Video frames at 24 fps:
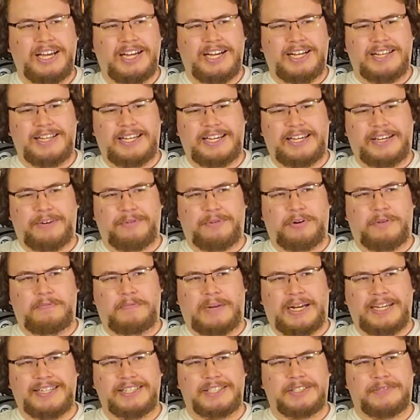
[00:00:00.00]
like it
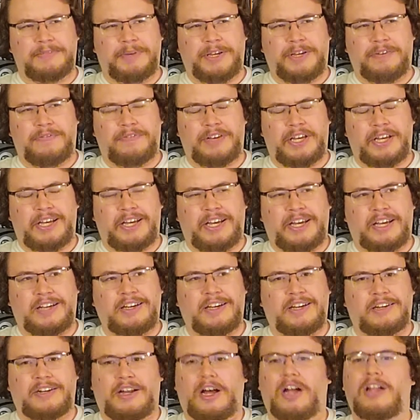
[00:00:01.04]
reminds me of a
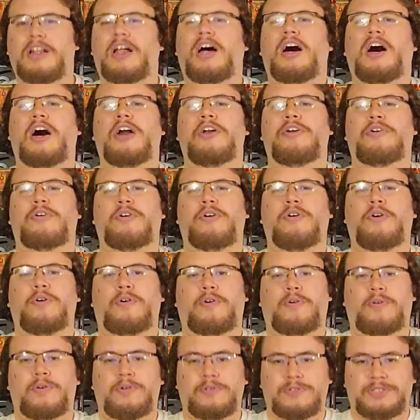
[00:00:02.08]
an Alejandro
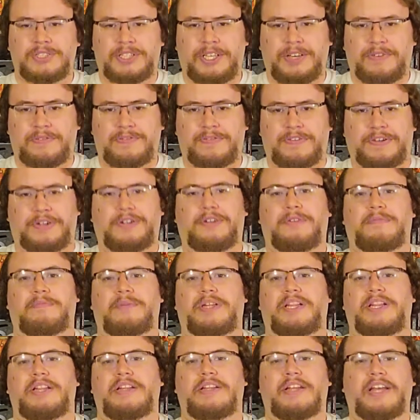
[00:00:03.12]
Jodorowsky film
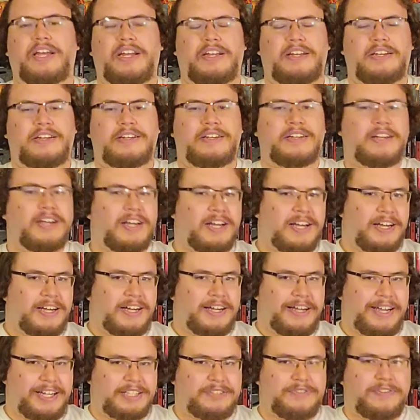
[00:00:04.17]
and in
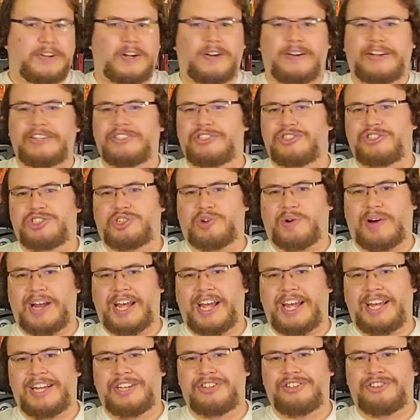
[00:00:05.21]
it's very
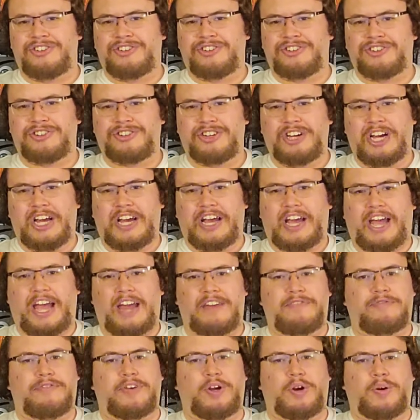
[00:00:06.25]
strange
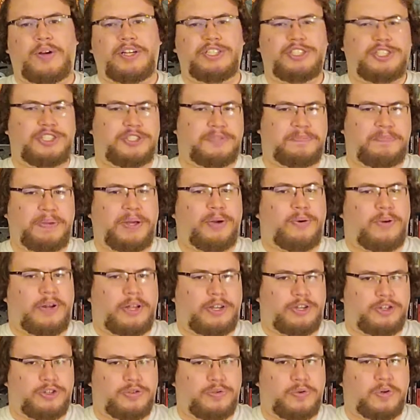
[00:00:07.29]
and very
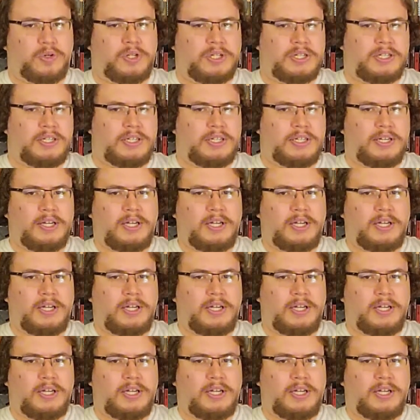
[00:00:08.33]
spiritual.